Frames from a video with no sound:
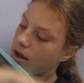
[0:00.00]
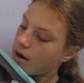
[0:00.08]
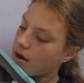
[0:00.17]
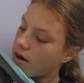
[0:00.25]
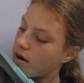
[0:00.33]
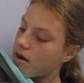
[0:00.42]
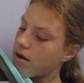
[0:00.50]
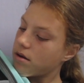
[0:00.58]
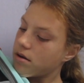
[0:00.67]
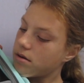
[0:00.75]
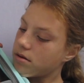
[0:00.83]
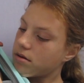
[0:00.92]
here.
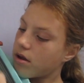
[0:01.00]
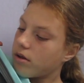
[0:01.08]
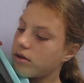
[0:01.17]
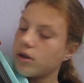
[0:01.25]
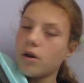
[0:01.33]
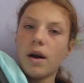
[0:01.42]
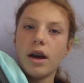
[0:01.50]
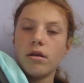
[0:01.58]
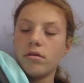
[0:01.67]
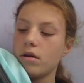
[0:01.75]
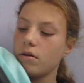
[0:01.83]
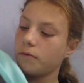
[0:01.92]
So I
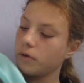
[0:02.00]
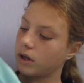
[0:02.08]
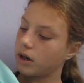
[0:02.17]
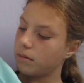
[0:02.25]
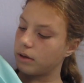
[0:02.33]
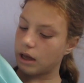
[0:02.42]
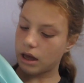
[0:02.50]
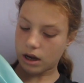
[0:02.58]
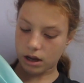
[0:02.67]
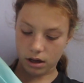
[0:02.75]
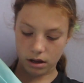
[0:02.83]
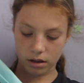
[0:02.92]
don't know if we're going to be
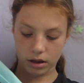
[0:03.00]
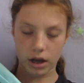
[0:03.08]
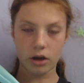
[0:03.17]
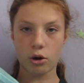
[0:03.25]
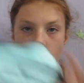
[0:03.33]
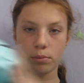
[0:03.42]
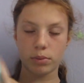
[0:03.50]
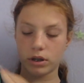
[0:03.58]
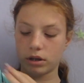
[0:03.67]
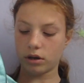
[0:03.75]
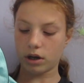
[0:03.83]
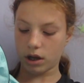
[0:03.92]
getting like
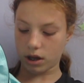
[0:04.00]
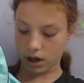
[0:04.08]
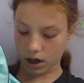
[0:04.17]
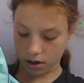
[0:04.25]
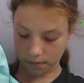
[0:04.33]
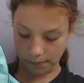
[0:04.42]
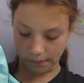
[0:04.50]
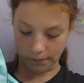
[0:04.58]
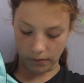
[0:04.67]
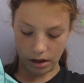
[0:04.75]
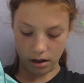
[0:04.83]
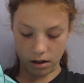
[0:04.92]
Chromebooks or anything.
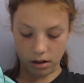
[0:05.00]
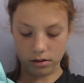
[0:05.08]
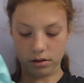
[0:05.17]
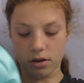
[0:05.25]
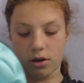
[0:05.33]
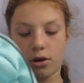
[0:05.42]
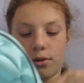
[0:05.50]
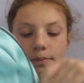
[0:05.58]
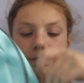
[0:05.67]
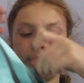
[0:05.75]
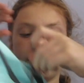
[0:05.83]
So